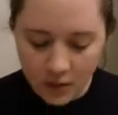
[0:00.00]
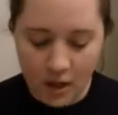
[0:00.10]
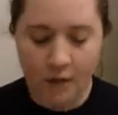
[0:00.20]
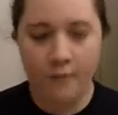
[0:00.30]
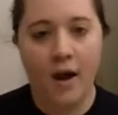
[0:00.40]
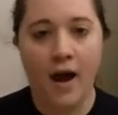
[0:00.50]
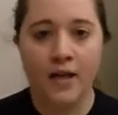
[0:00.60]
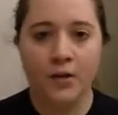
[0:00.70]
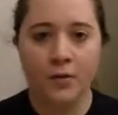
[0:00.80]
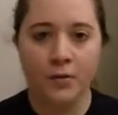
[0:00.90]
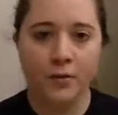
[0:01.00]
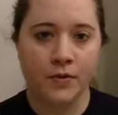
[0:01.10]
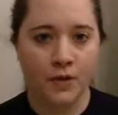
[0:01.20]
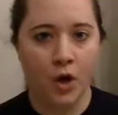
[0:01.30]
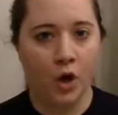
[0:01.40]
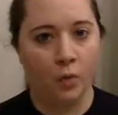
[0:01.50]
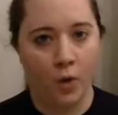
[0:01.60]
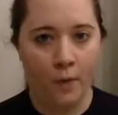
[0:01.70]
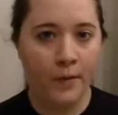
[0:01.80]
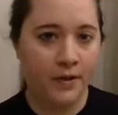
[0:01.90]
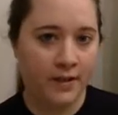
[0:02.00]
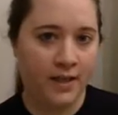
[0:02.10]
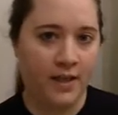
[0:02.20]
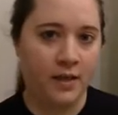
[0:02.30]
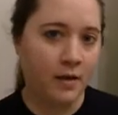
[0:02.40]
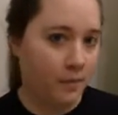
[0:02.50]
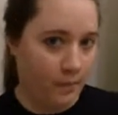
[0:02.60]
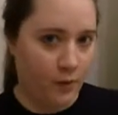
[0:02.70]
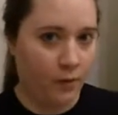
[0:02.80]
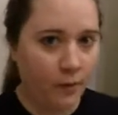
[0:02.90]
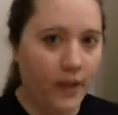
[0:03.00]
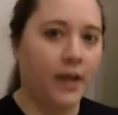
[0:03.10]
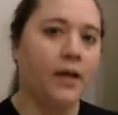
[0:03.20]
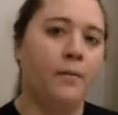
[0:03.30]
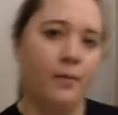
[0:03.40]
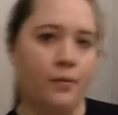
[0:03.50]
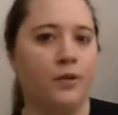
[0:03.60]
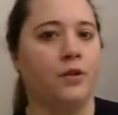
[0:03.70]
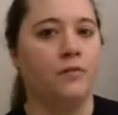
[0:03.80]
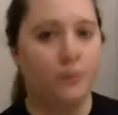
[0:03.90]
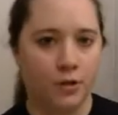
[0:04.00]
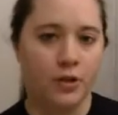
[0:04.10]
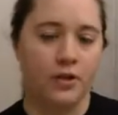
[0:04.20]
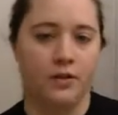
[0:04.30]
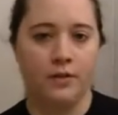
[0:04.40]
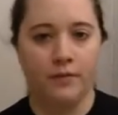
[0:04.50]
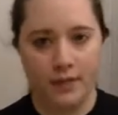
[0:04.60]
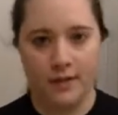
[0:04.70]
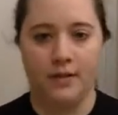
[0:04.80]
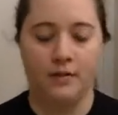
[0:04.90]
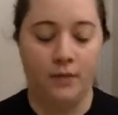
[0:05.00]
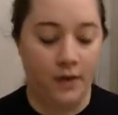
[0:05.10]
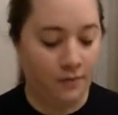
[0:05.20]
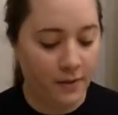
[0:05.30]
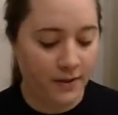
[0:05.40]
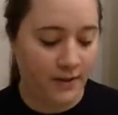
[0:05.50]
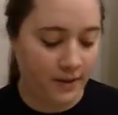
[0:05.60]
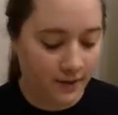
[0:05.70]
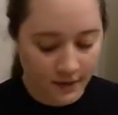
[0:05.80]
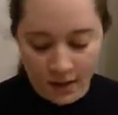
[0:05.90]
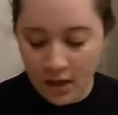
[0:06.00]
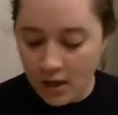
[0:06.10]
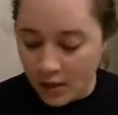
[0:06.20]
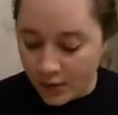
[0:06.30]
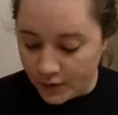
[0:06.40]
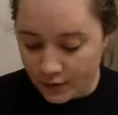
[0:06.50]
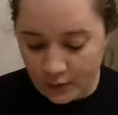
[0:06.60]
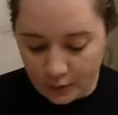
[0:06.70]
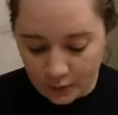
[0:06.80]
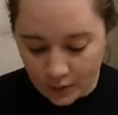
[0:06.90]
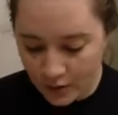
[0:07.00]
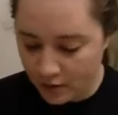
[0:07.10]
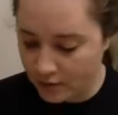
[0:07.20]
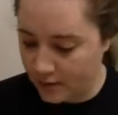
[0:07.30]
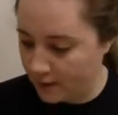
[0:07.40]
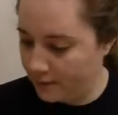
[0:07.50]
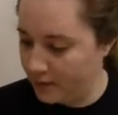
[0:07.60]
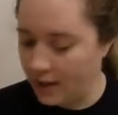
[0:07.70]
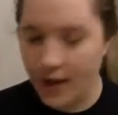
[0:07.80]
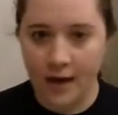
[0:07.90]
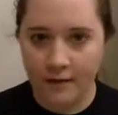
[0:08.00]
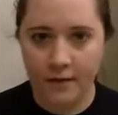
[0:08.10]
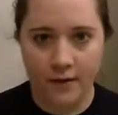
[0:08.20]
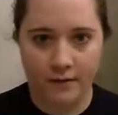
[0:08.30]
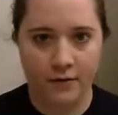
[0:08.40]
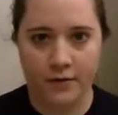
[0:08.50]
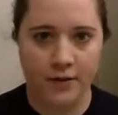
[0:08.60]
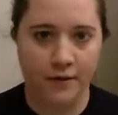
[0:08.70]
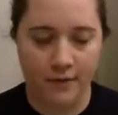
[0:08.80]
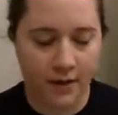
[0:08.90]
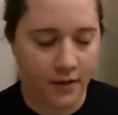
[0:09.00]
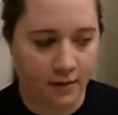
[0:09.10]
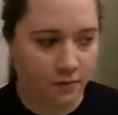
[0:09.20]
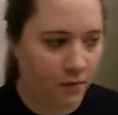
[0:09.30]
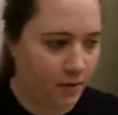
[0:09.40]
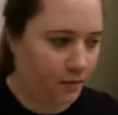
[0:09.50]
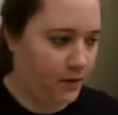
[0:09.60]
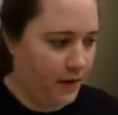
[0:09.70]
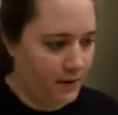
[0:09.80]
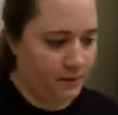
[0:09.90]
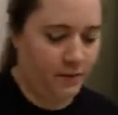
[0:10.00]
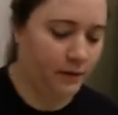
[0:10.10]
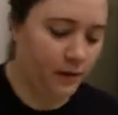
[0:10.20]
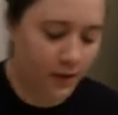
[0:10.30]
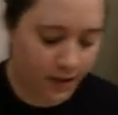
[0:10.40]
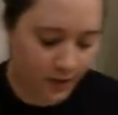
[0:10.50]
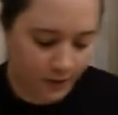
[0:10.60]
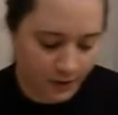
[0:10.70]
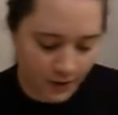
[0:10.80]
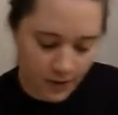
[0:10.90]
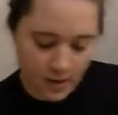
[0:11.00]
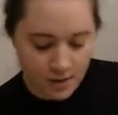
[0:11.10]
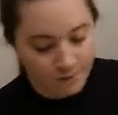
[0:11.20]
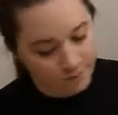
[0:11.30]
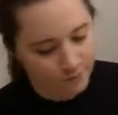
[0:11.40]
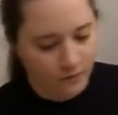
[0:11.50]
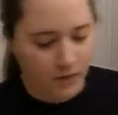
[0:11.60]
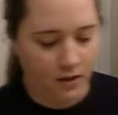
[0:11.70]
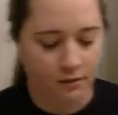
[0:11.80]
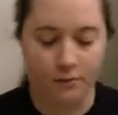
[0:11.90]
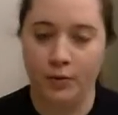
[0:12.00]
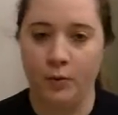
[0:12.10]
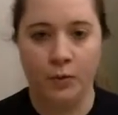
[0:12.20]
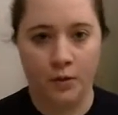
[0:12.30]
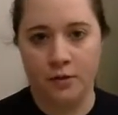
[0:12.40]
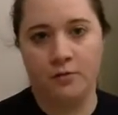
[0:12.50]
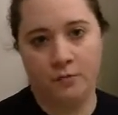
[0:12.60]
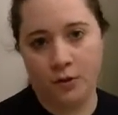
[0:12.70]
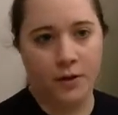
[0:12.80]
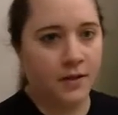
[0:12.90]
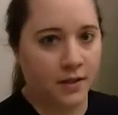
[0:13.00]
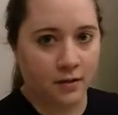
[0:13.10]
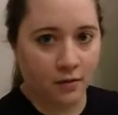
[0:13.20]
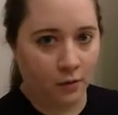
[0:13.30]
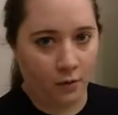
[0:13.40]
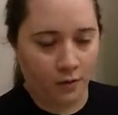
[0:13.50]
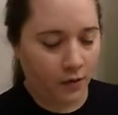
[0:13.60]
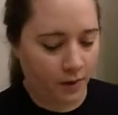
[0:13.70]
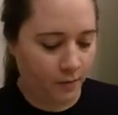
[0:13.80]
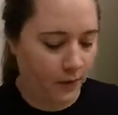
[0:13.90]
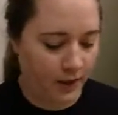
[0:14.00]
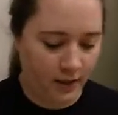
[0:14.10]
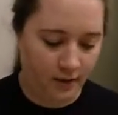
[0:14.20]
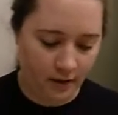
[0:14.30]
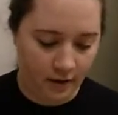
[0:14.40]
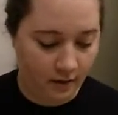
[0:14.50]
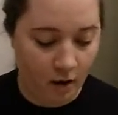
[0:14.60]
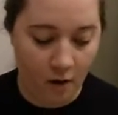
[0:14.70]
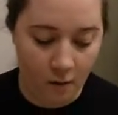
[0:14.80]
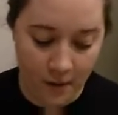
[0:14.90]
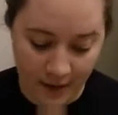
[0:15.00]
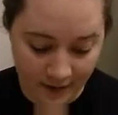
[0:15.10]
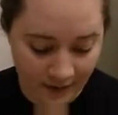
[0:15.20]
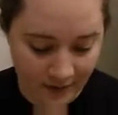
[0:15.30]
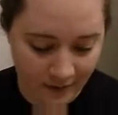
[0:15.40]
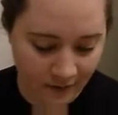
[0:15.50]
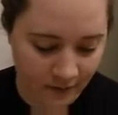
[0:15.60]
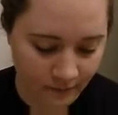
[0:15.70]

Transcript: I use Ayria mineral makeup, which unfortunately recently went out of business. So thankfully I have enough of her stuff that I think it'll probably last me for years. But we wish Kristen, who owned the company, all the best